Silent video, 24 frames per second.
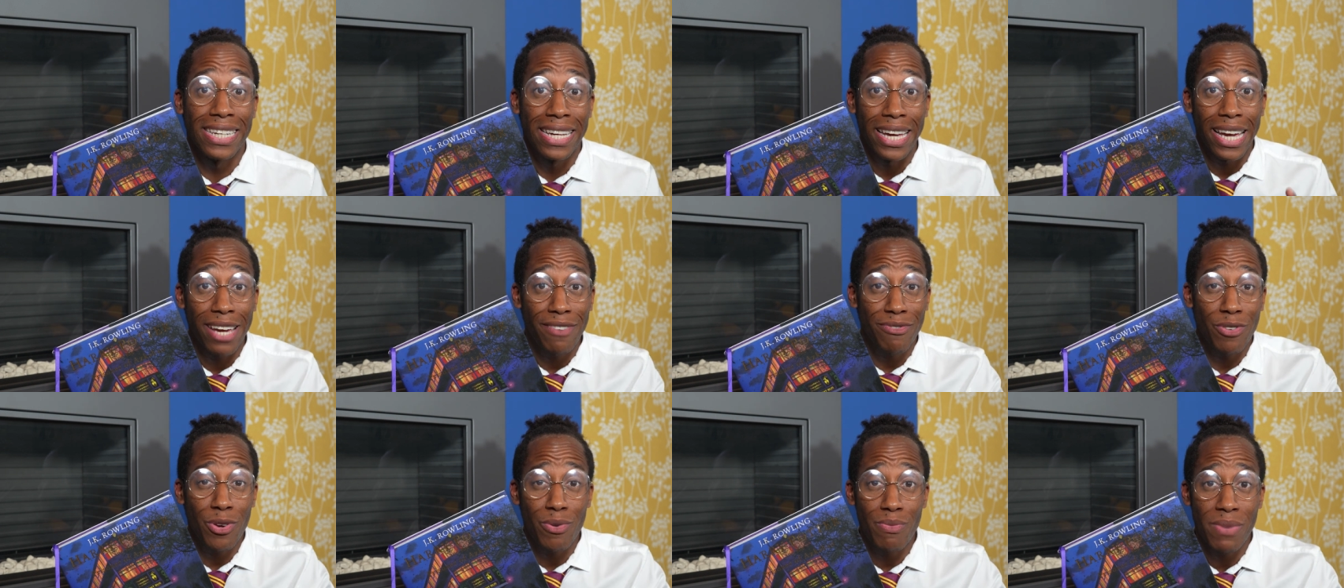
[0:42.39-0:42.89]

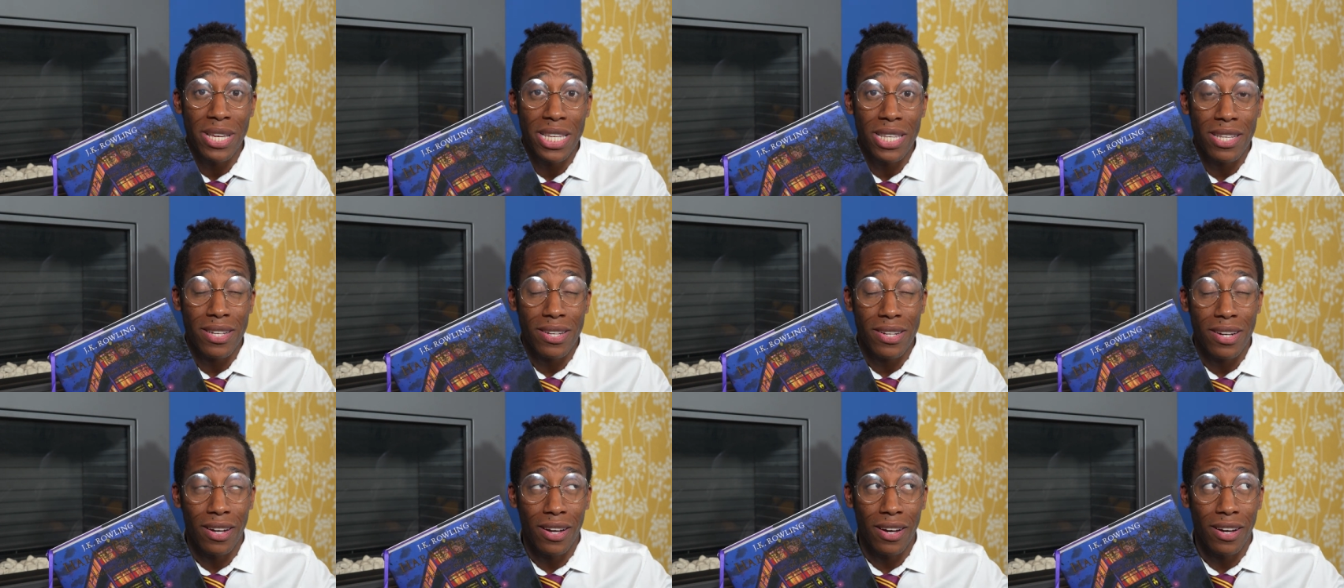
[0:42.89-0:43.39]
If you
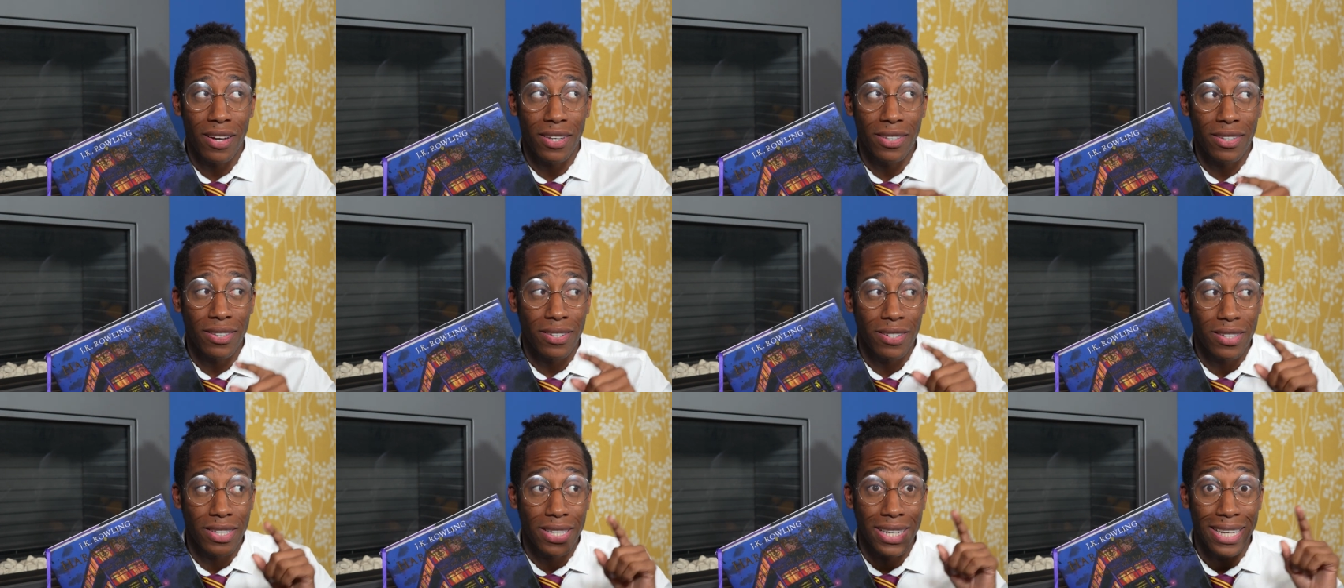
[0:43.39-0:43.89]
missed
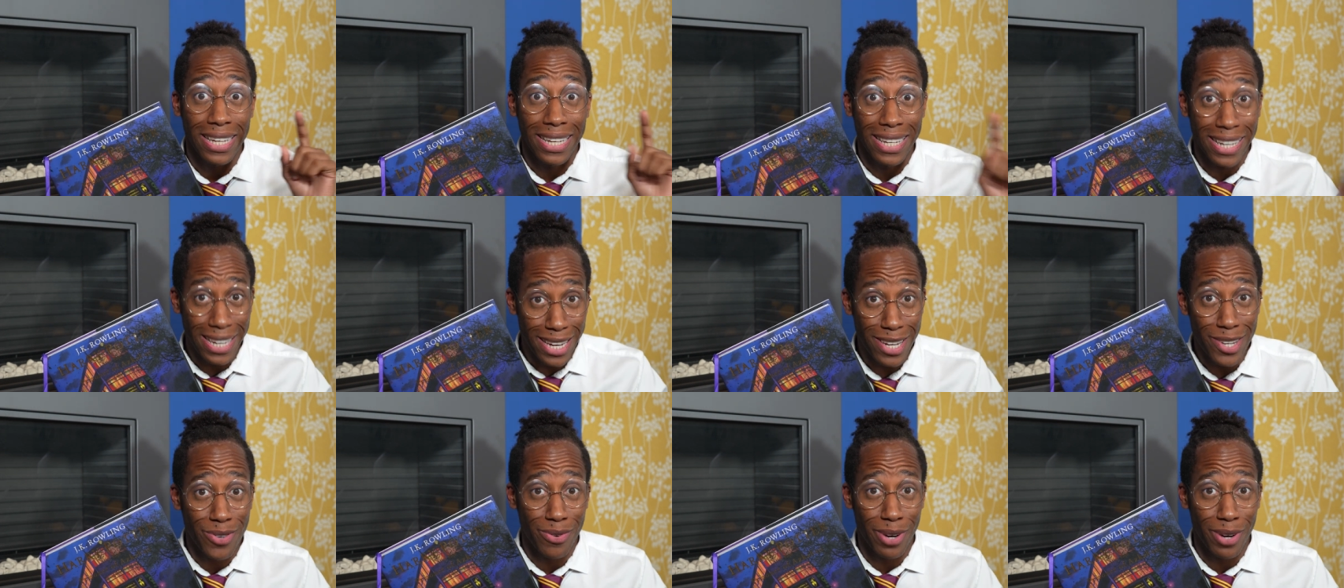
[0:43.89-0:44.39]
last year's